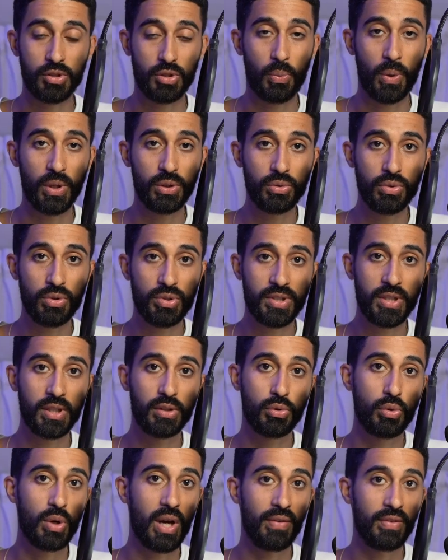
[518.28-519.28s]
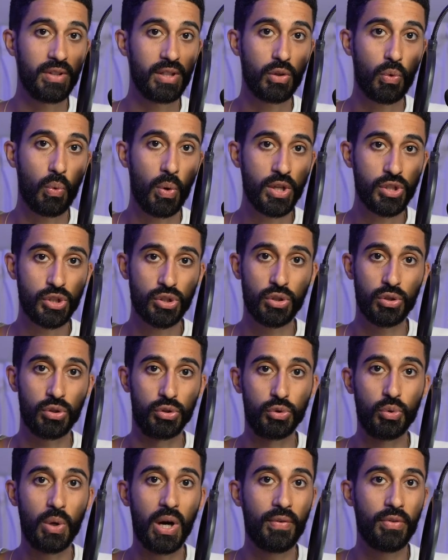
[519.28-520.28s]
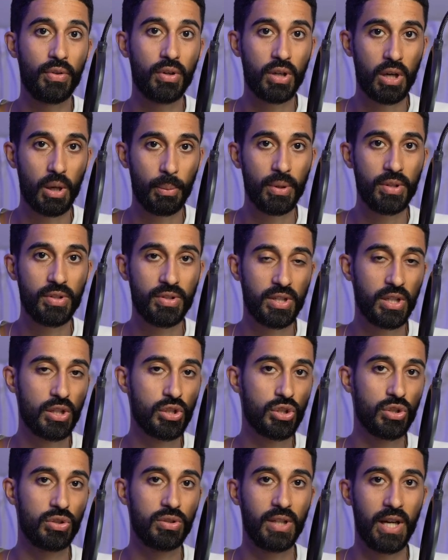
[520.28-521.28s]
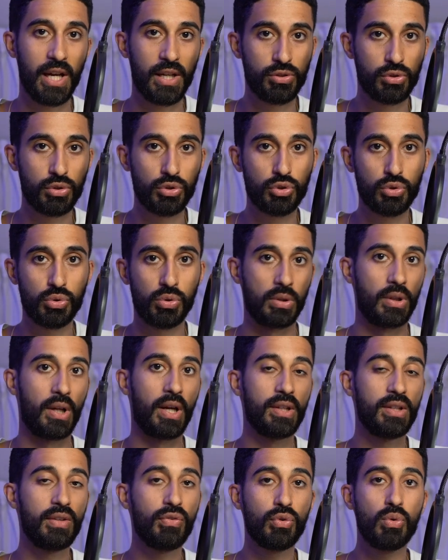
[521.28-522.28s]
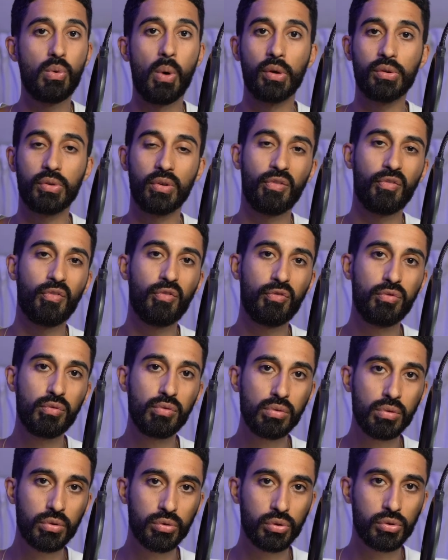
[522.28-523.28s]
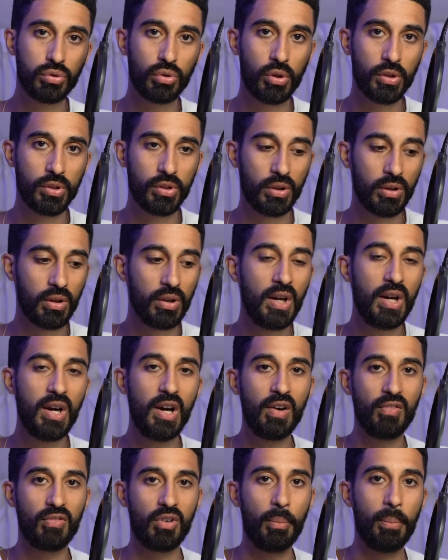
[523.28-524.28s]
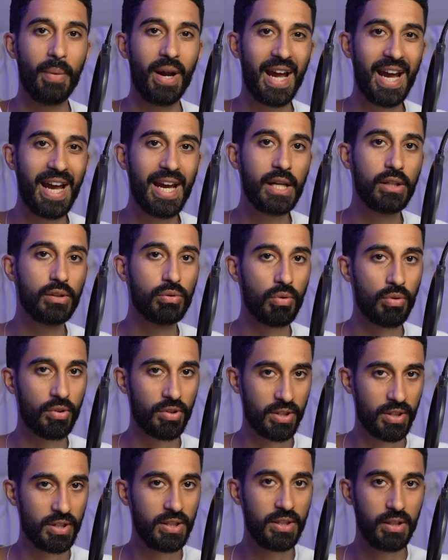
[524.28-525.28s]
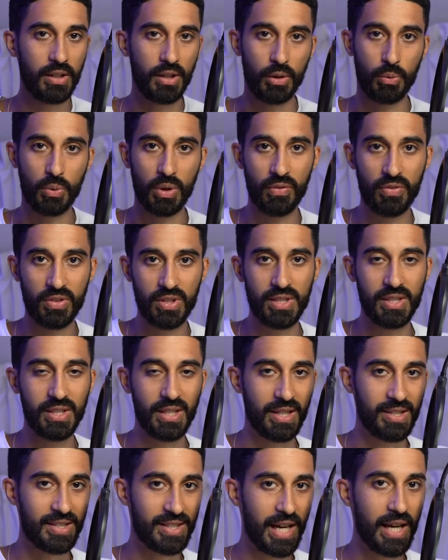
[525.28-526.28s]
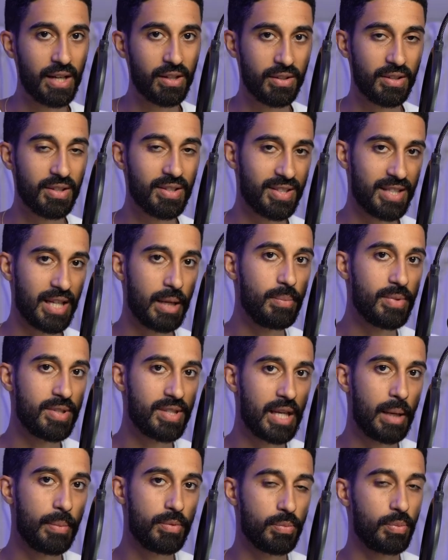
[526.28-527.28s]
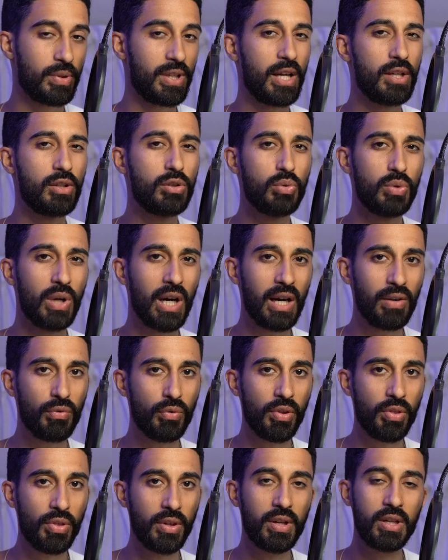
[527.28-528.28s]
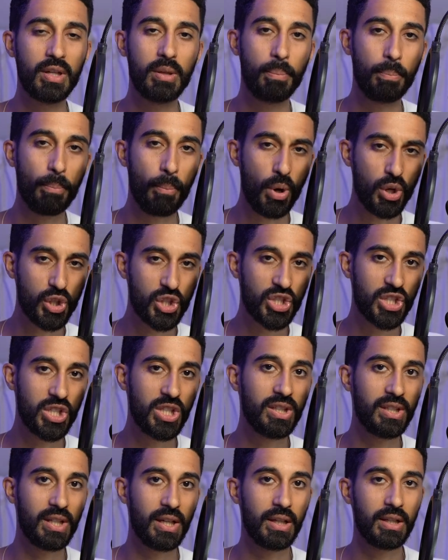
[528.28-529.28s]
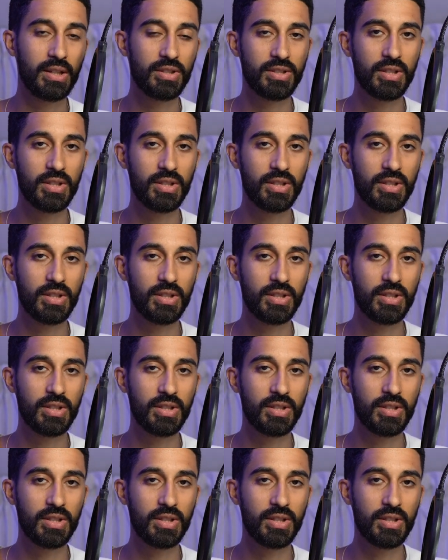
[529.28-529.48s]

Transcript: So what do you think? Do you have any question? You have the comment section as usual and if you want a full tutorial from A to Z with the exact same steps, but I do everything in much details